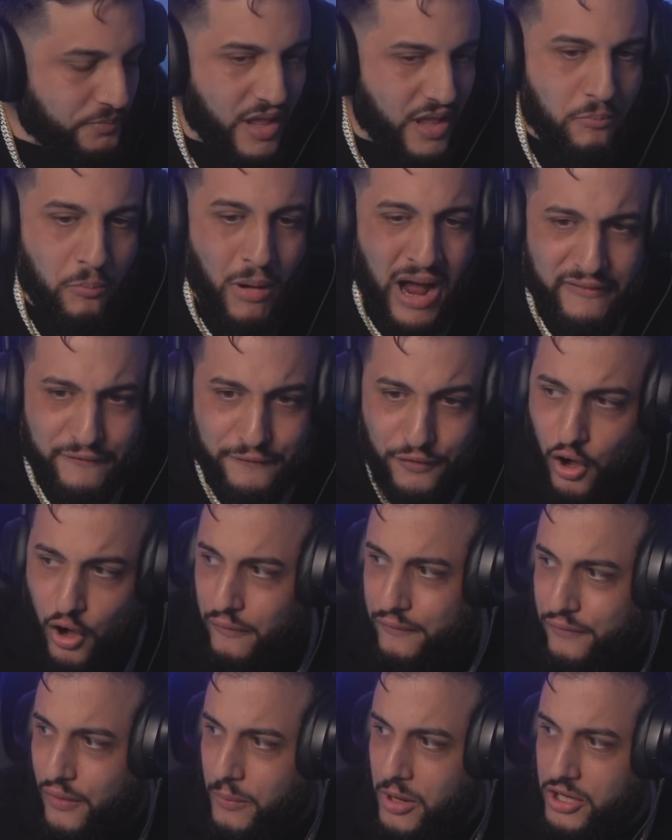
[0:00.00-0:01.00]
my
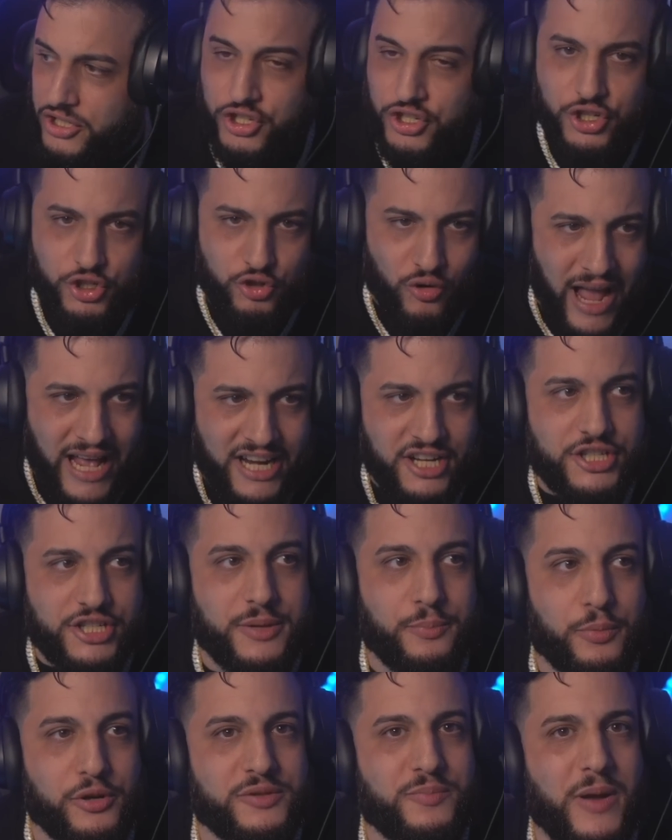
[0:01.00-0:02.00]
fault from a
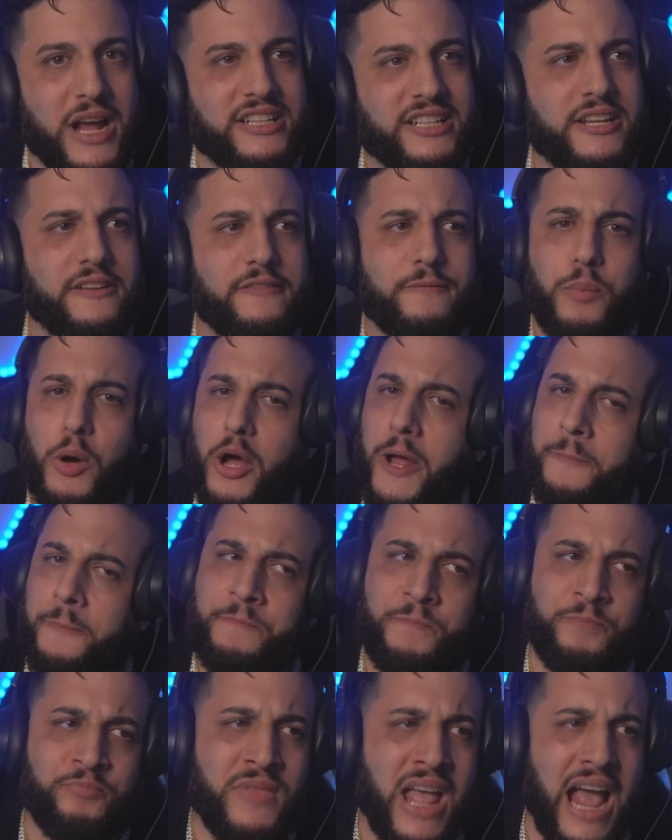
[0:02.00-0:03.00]
strategy perspective, but
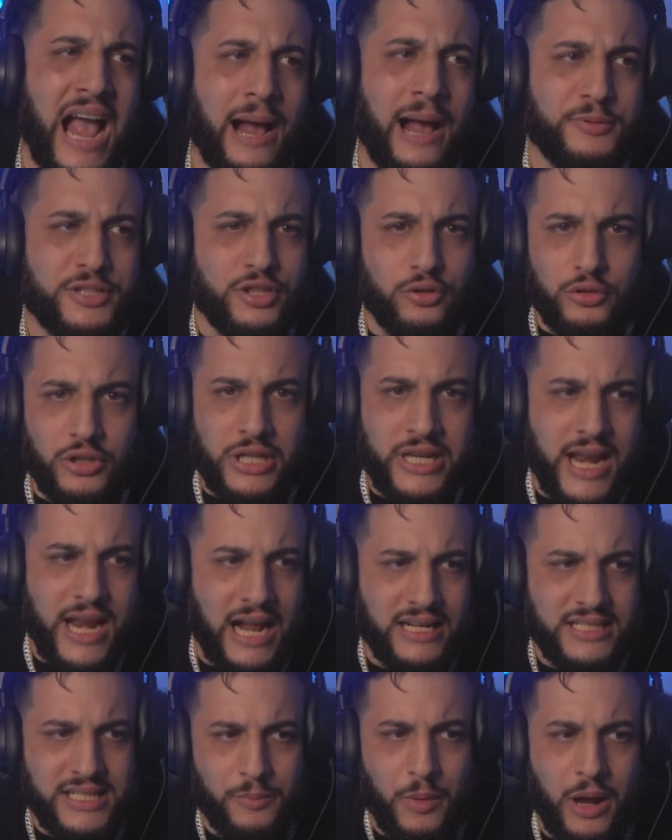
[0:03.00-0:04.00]
absolutely
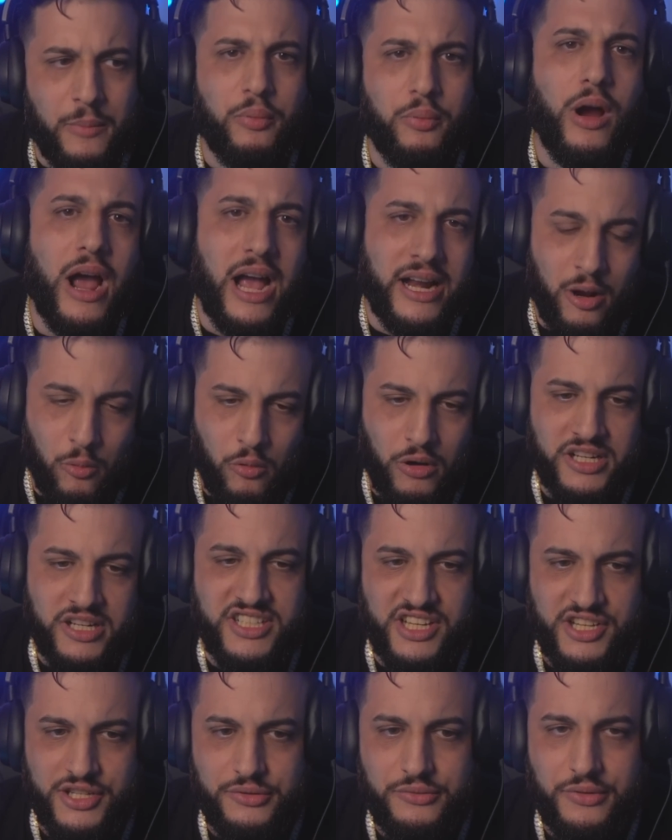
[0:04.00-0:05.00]
not to my pride. I wanted
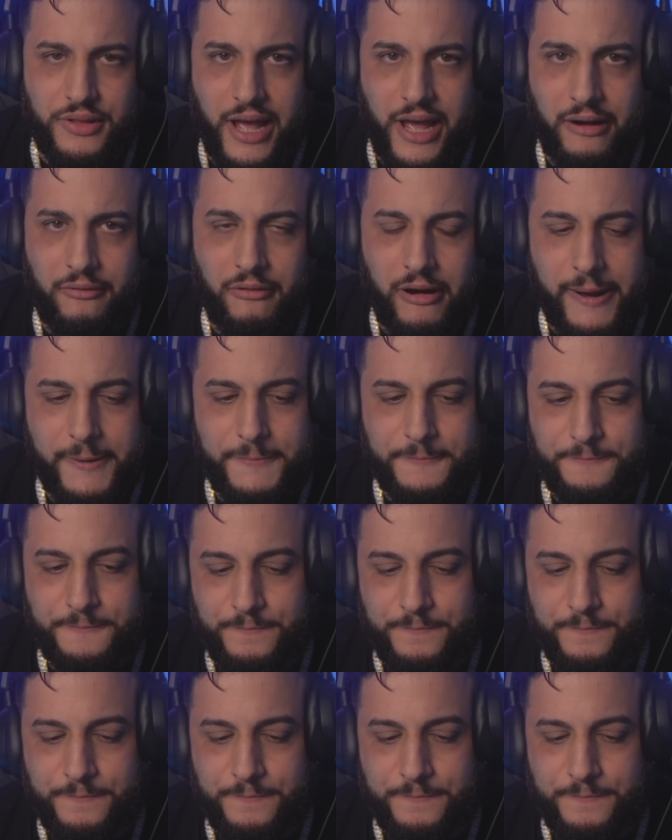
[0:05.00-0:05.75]
to do that, right?